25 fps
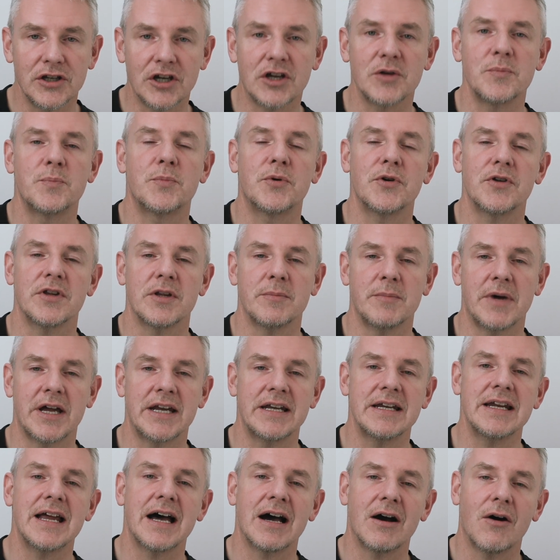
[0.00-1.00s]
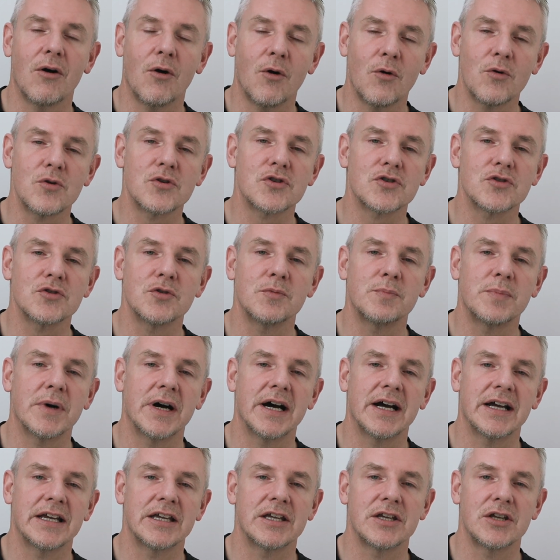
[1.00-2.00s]
You can put them in also
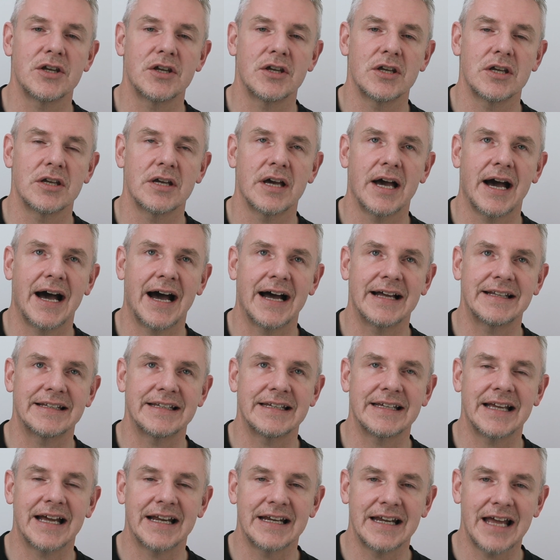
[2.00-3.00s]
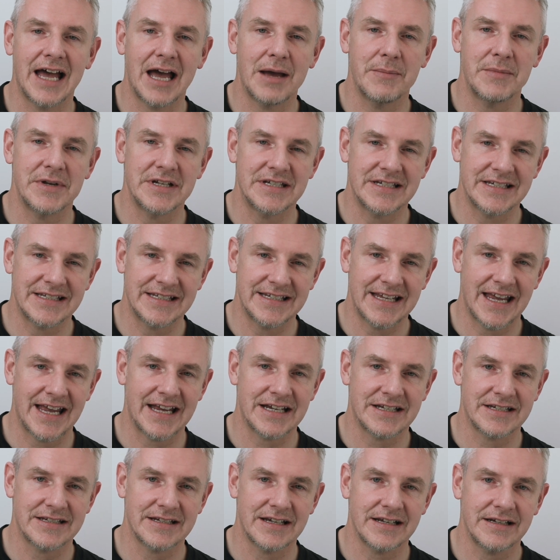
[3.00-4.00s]
by adding an image
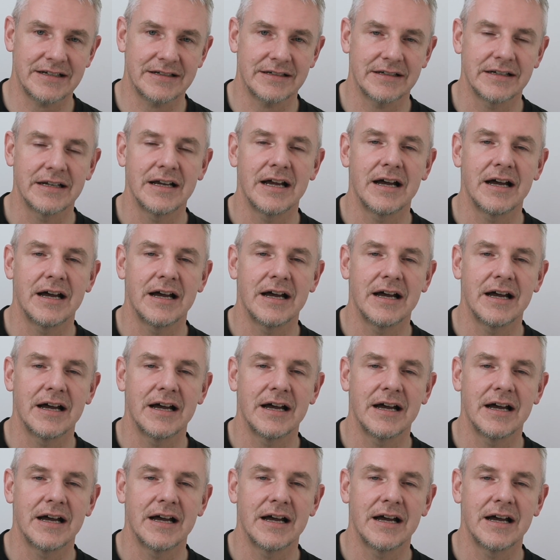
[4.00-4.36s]
texture,